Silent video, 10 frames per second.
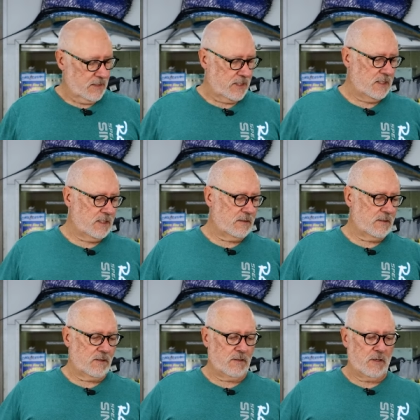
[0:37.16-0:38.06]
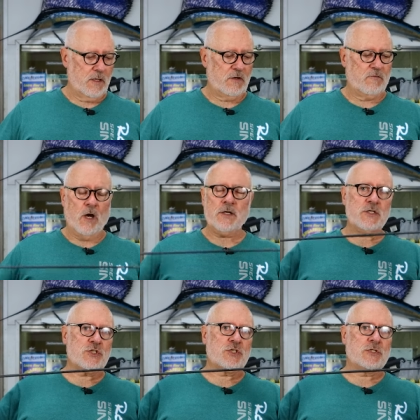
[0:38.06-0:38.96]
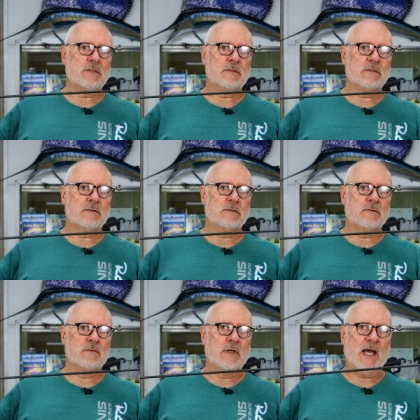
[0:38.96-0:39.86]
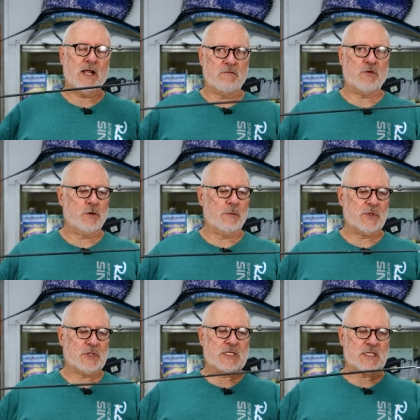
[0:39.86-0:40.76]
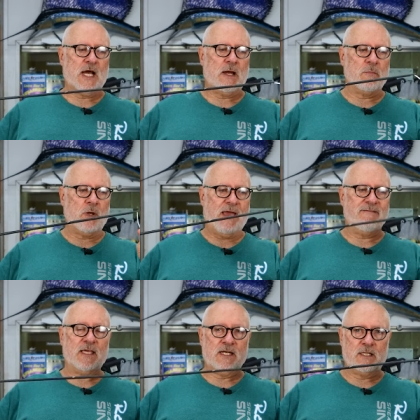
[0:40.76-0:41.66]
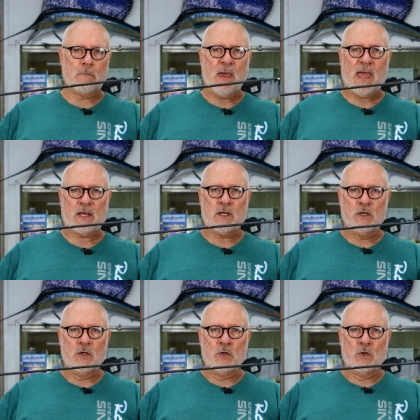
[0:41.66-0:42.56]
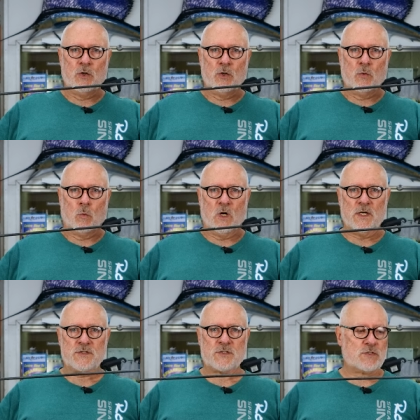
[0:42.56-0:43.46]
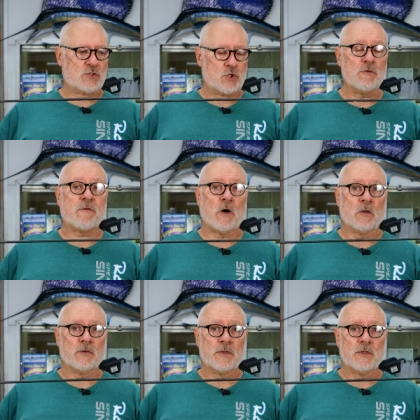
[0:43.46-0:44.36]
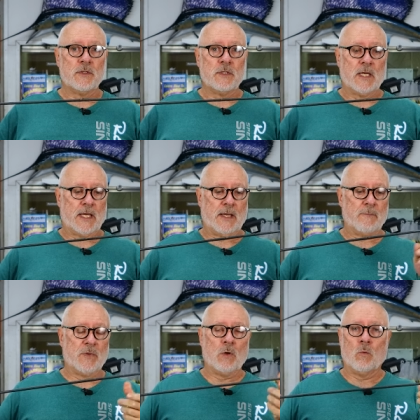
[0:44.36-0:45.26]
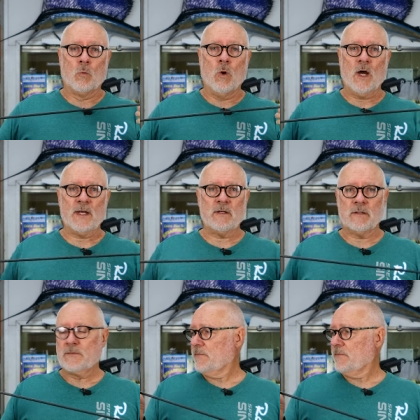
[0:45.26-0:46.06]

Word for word: The advantage out of Europe at the time, having it at the back, was twofold. Um, one,